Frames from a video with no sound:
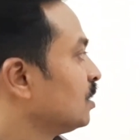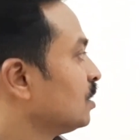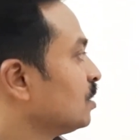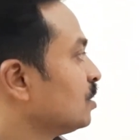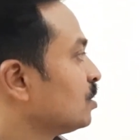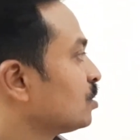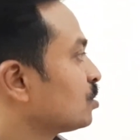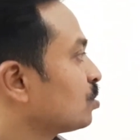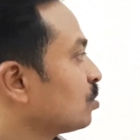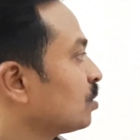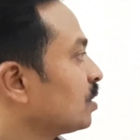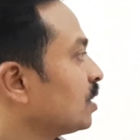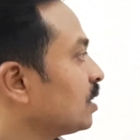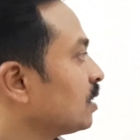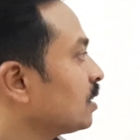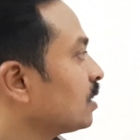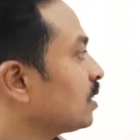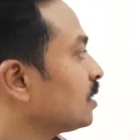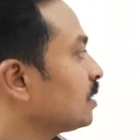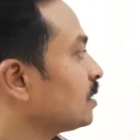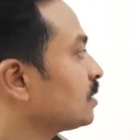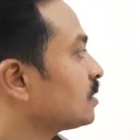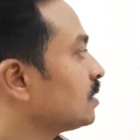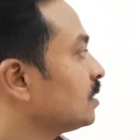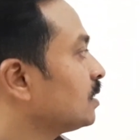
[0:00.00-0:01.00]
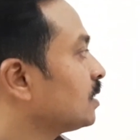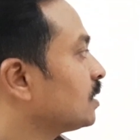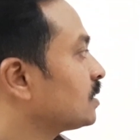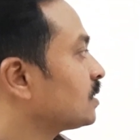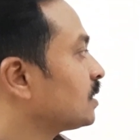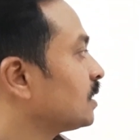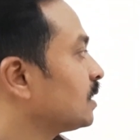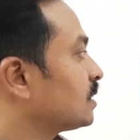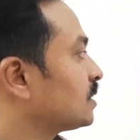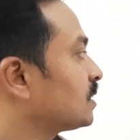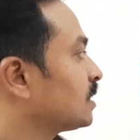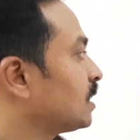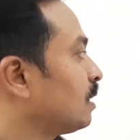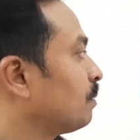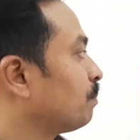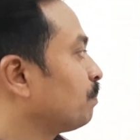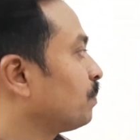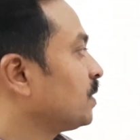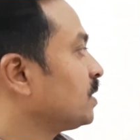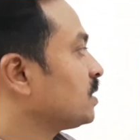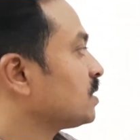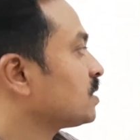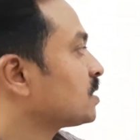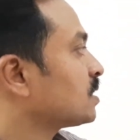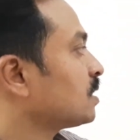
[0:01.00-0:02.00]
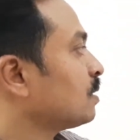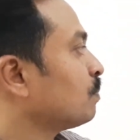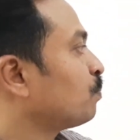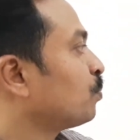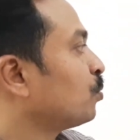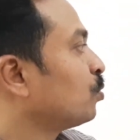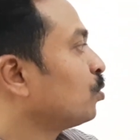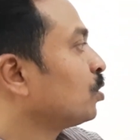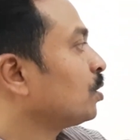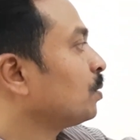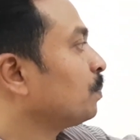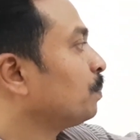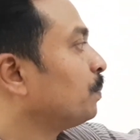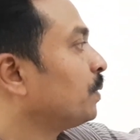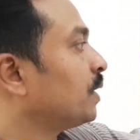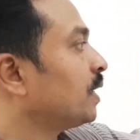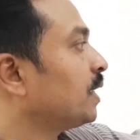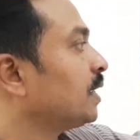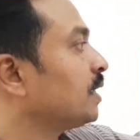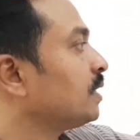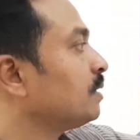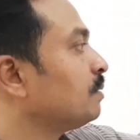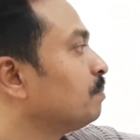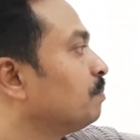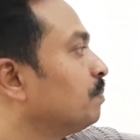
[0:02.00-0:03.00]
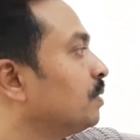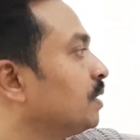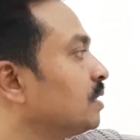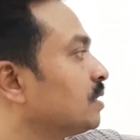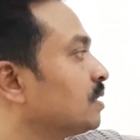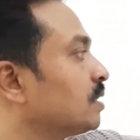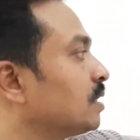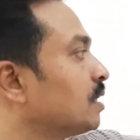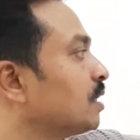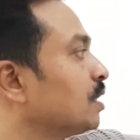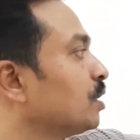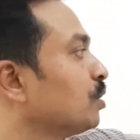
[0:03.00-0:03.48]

So here is in this example, support bread, butter,